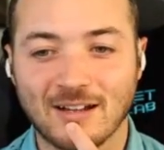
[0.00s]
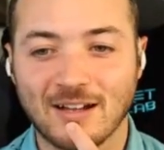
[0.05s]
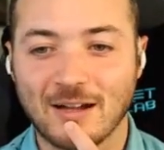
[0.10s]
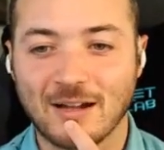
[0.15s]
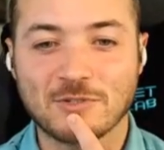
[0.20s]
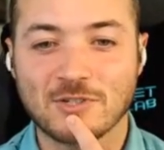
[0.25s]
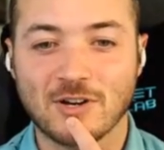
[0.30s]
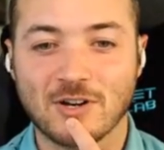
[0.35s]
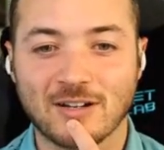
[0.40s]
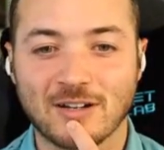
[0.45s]

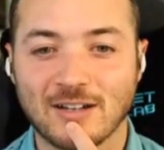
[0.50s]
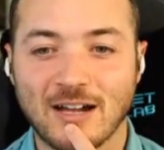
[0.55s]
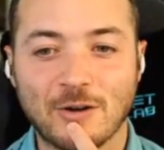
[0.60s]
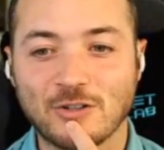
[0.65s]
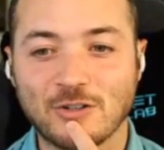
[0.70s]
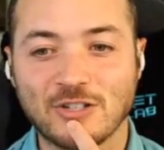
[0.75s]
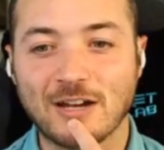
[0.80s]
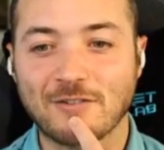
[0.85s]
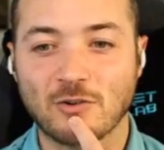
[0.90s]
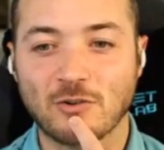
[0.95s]
I'm sorry.
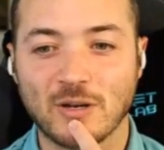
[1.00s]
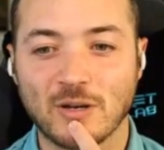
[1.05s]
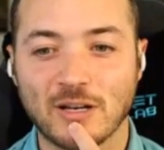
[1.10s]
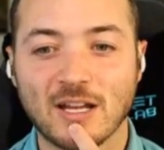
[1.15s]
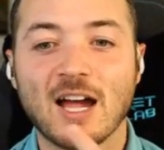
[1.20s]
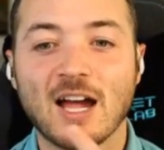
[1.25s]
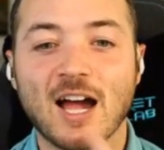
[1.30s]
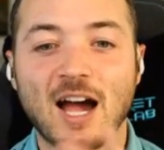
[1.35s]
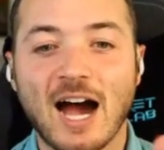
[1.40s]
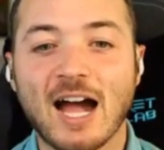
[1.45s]
I would no, never I
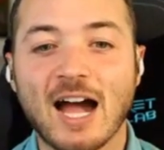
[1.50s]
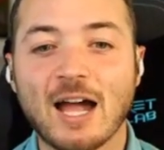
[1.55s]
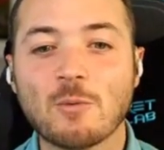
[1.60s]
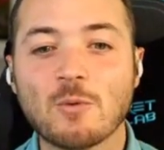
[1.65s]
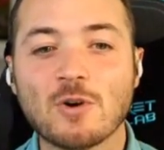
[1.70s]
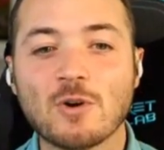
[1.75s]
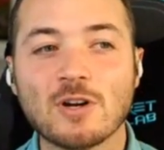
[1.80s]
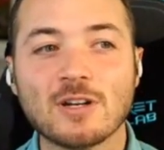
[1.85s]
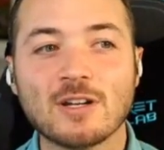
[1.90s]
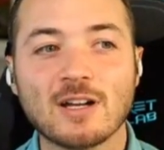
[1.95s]
win. So. I
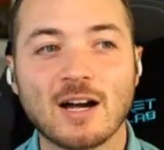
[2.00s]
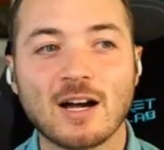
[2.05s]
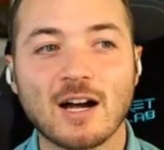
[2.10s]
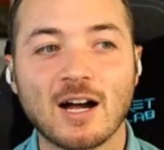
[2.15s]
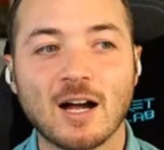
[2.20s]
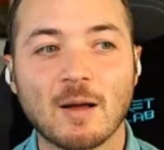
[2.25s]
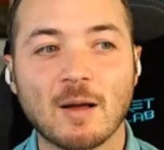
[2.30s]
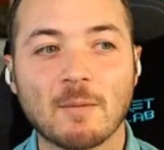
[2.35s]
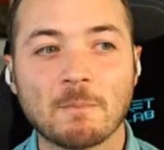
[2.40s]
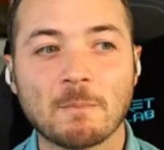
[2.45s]
would,
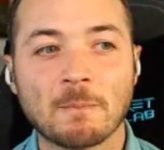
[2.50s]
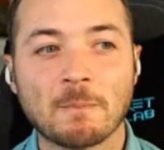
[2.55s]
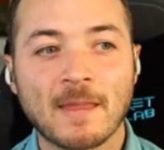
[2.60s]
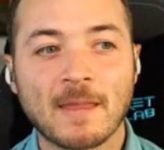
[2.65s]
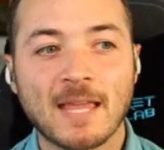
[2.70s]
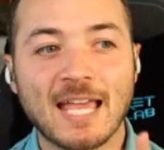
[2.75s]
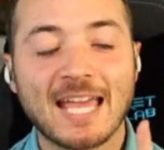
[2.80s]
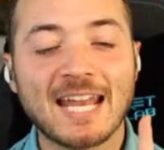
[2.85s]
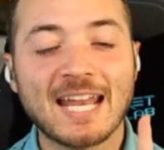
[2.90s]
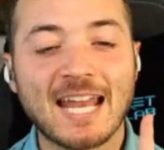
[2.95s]
um,
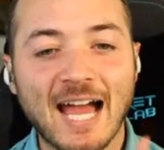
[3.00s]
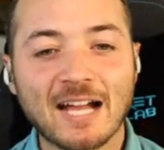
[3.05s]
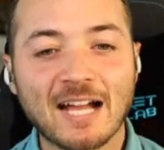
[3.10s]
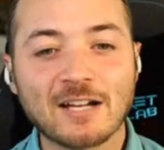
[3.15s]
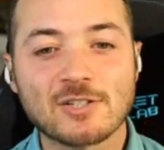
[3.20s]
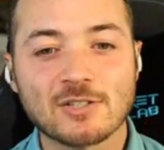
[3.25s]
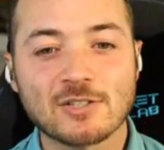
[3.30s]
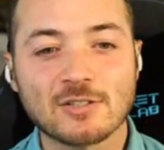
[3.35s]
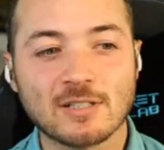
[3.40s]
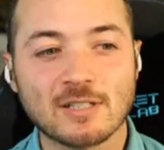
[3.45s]
and
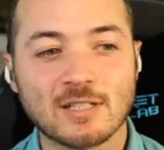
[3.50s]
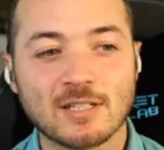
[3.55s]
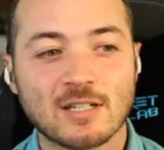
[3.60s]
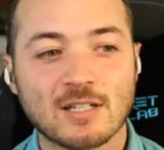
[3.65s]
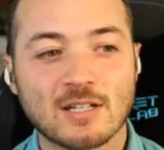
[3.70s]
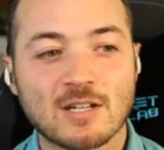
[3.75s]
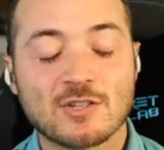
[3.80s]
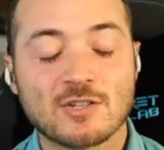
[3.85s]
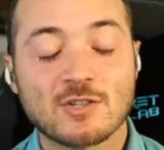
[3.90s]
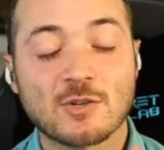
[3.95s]

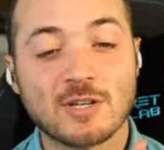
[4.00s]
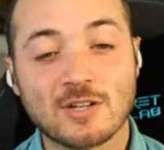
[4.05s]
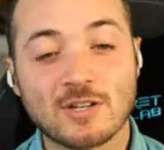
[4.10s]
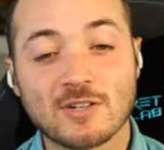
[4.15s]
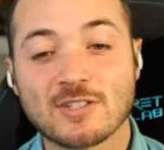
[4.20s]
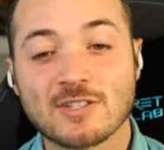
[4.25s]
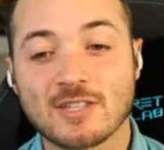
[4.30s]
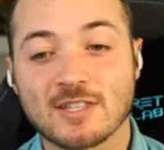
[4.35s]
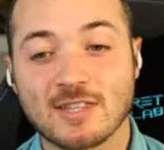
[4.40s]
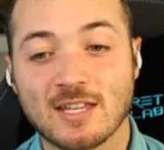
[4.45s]
actually, so
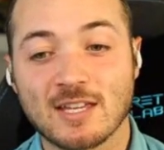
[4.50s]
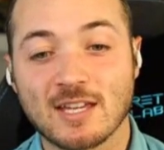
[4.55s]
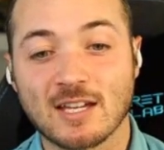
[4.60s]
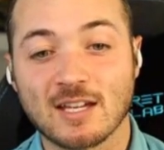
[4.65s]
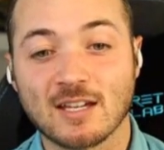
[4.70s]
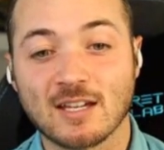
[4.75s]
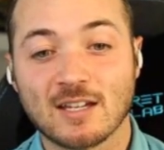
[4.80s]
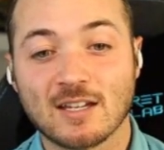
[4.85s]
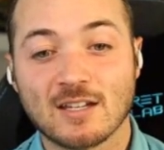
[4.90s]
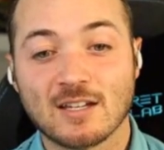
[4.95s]
here's the
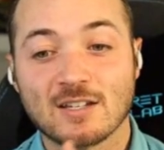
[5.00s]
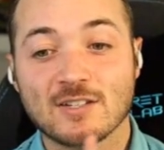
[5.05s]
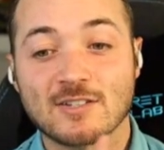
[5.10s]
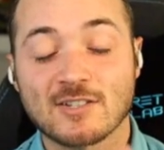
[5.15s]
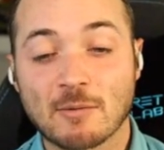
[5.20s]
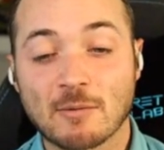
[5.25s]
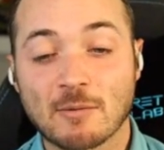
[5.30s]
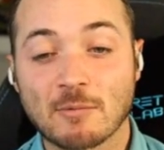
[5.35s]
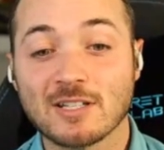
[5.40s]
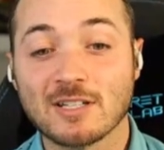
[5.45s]
thing
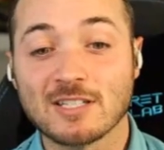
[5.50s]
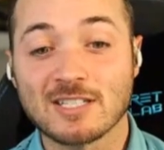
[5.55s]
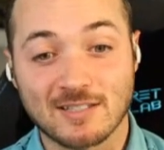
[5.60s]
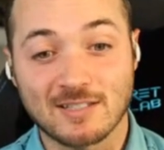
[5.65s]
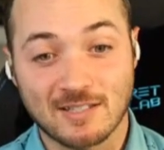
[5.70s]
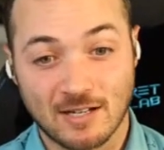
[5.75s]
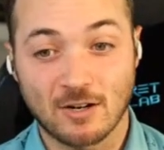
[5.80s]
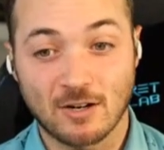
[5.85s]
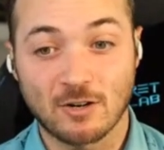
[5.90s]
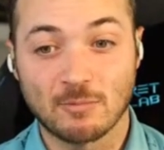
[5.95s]
Summerlin's a
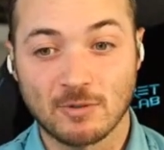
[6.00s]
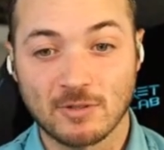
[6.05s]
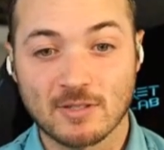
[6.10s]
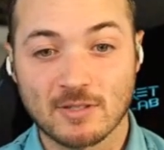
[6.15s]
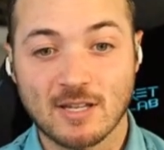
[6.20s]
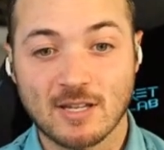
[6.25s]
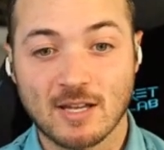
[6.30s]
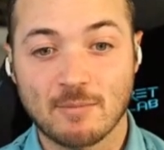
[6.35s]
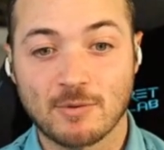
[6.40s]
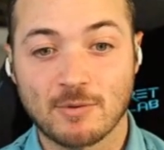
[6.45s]
terrible
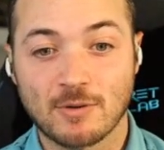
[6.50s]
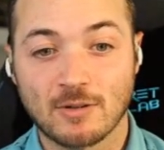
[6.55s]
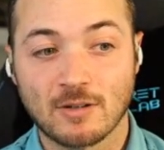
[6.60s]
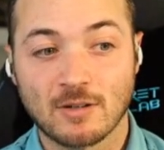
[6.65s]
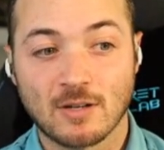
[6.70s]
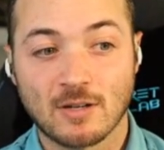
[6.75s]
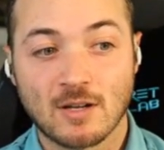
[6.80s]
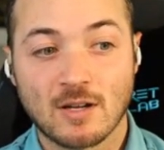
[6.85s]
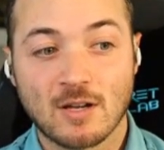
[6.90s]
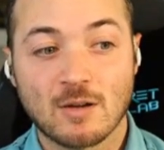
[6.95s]

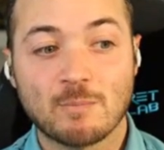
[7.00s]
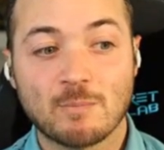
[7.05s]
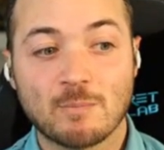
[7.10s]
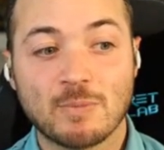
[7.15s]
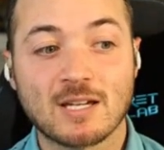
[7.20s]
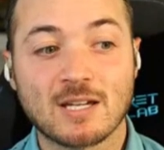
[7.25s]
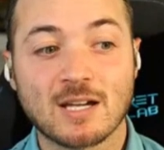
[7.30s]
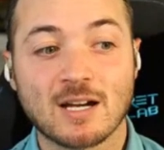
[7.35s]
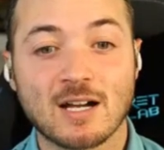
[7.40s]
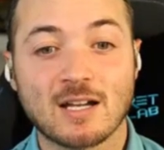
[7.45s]
example
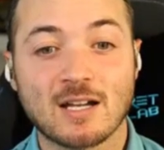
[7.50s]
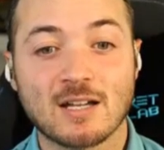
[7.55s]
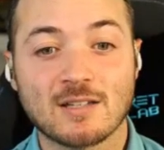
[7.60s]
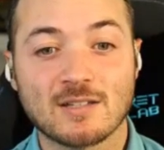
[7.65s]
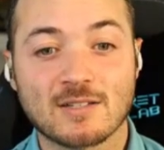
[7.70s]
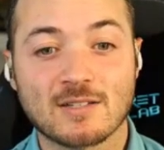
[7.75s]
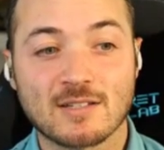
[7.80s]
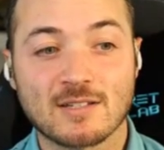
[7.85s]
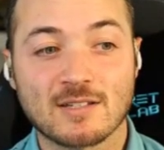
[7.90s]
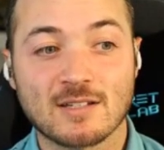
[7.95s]

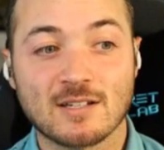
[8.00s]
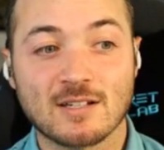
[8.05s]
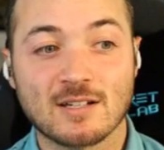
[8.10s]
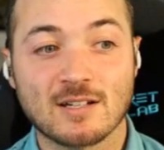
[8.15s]
because